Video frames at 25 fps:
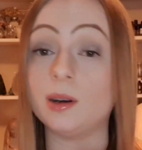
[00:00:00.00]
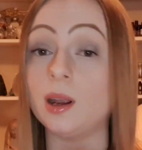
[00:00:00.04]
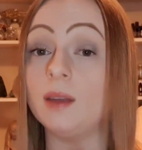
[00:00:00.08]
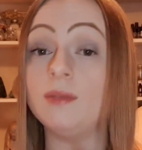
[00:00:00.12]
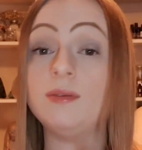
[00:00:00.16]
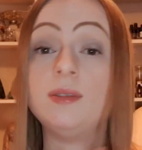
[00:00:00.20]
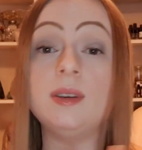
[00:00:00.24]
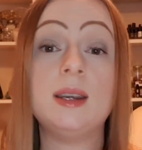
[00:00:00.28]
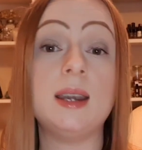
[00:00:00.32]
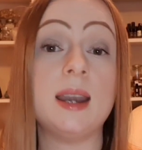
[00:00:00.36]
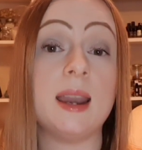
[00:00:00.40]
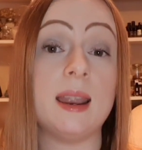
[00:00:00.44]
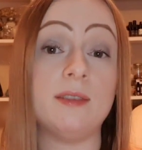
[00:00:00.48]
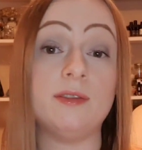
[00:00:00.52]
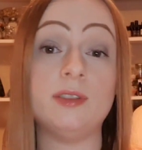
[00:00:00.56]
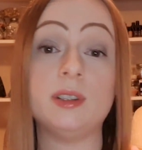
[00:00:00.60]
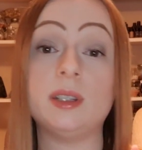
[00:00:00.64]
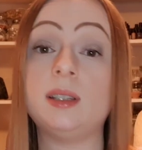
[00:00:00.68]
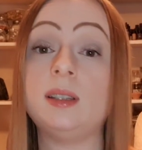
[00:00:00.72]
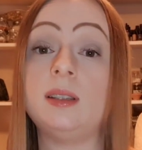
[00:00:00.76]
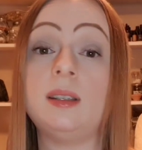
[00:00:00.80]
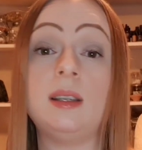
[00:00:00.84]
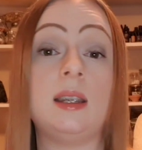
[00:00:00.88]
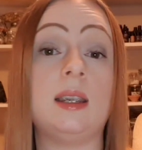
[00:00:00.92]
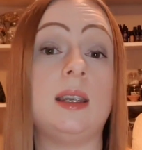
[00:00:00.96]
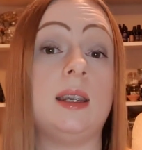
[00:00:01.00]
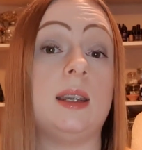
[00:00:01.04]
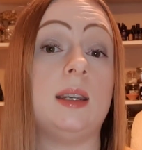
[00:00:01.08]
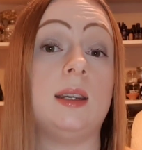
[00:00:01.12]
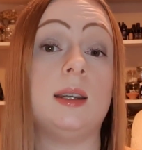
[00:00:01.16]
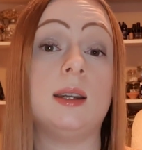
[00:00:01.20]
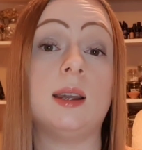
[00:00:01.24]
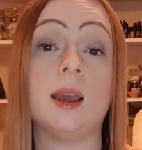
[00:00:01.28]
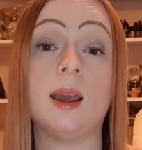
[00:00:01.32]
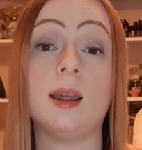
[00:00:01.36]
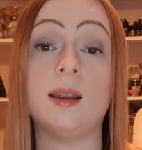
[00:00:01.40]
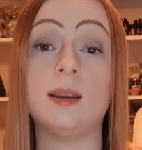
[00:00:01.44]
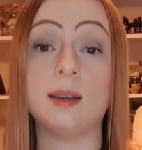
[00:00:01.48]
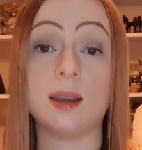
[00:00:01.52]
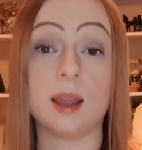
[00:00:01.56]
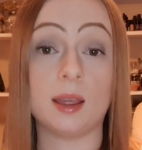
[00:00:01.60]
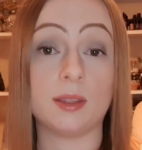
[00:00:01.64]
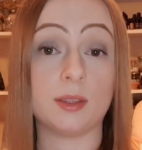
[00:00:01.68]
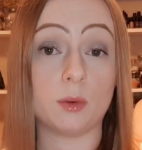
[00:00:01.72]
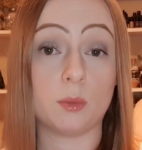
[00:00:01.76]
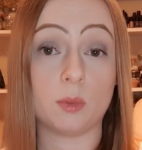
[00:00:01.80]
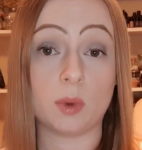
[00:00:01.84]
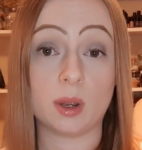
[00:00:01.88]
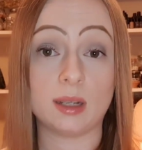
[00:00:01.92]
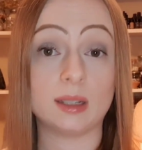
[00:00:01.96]
I've never seen
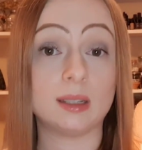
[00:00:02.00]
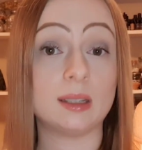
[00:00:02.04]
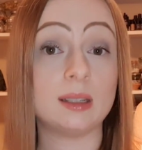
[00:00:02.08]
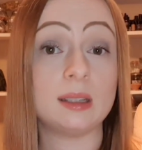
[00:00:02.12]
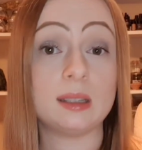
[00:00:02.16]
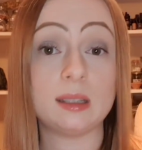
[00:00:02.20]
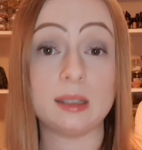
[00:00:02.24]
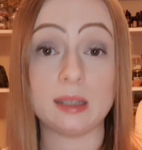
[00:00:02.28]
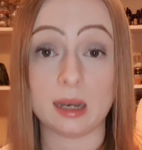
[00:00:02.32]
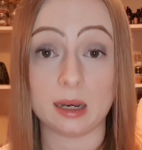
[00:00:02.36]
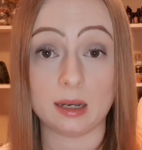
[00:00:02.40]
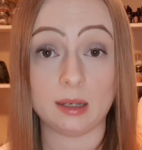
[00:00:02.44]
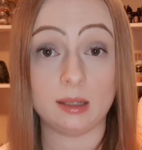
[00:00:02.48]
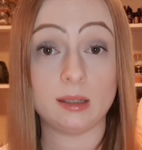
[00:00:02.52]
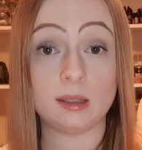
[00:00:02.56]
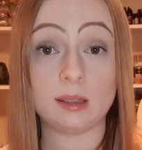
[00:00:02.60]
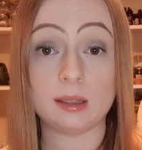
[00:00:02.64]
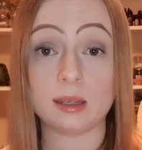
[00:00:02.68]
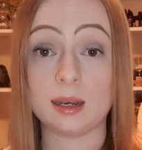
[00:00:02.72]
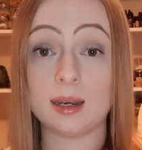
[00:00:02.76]
another one since,